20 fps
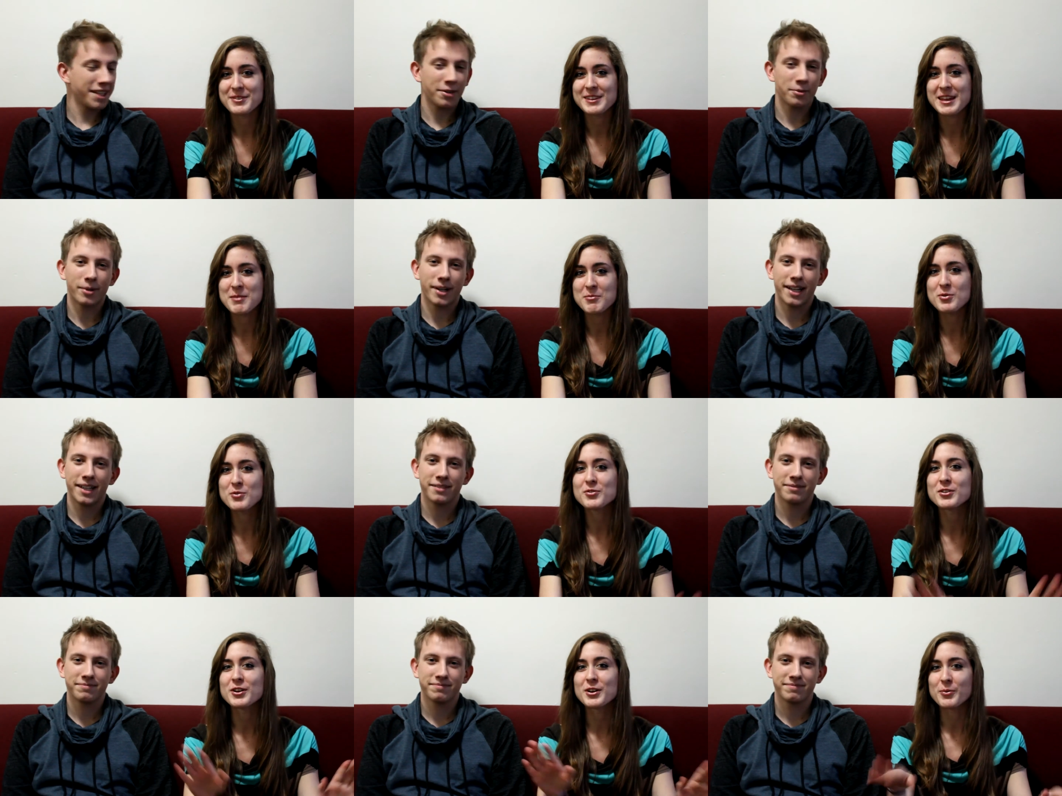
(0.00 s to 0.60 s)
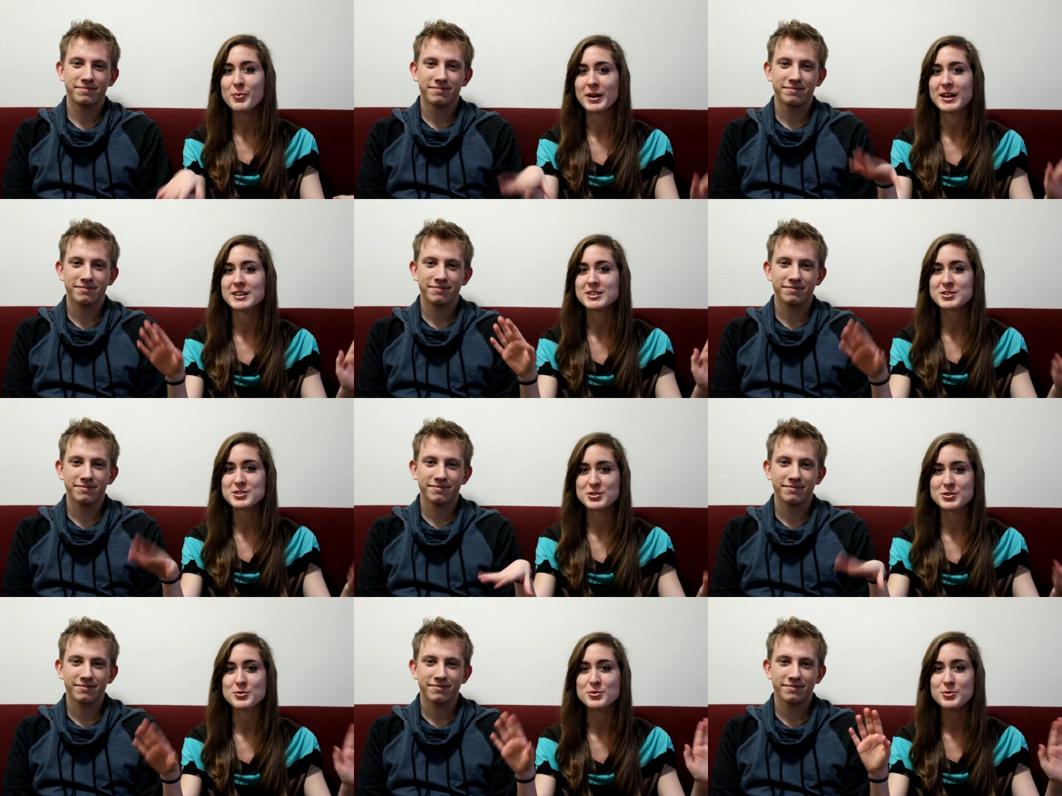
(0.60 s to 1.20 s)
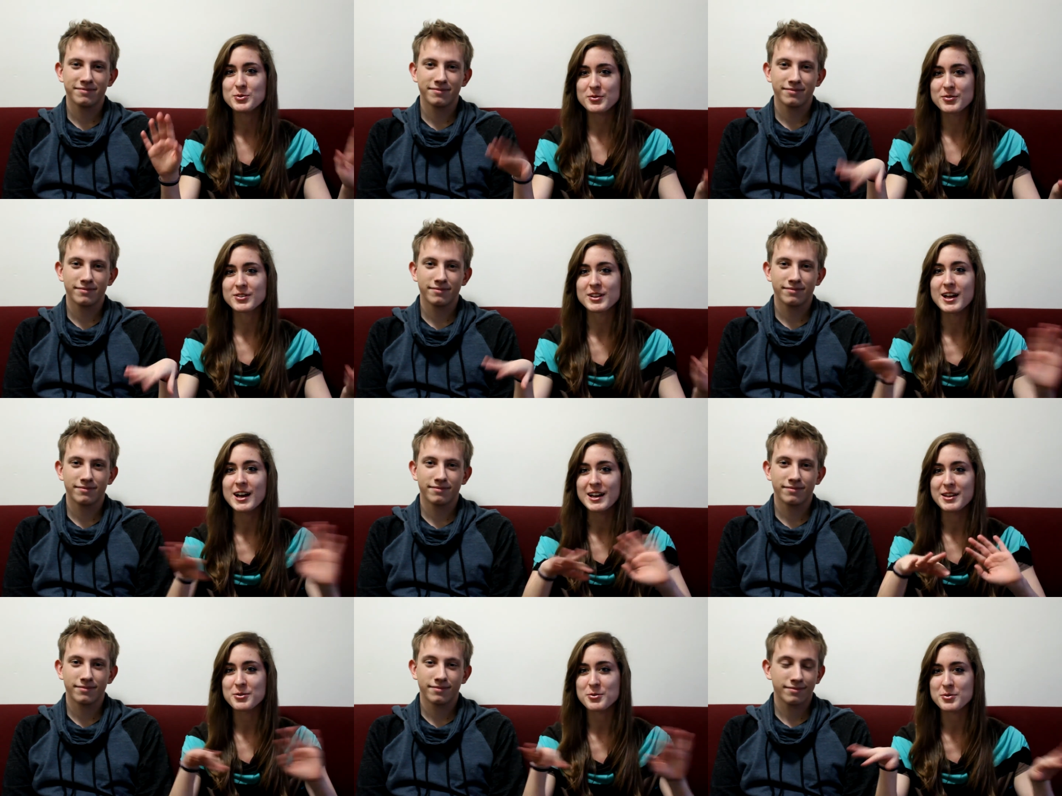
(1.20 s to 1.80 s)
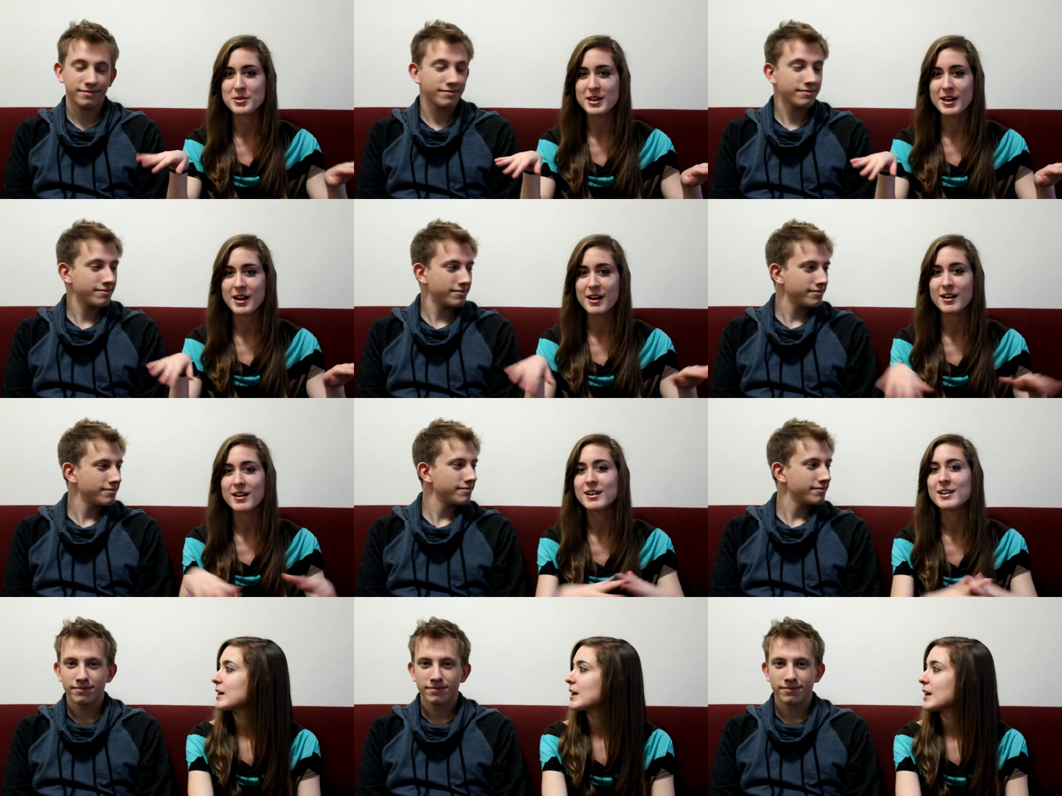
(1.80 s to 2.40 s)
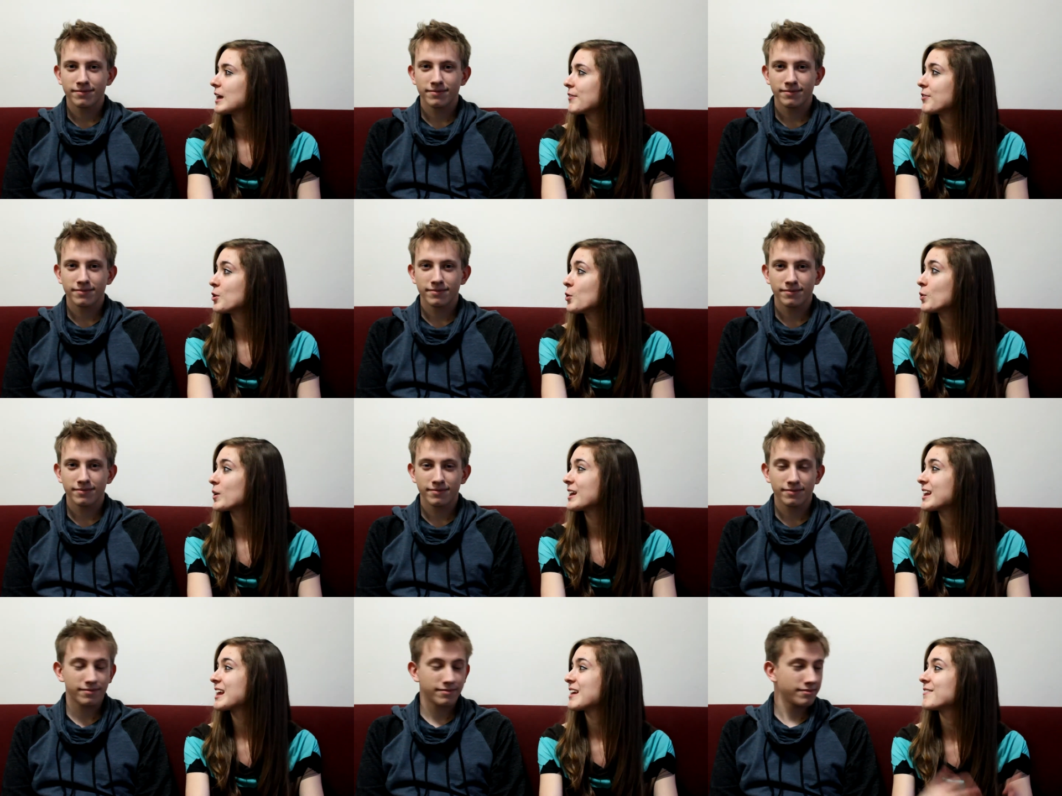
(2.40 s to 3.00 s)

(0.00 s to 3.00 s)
Speaker 1: In they a way. move their wings to fly through the air. If you were in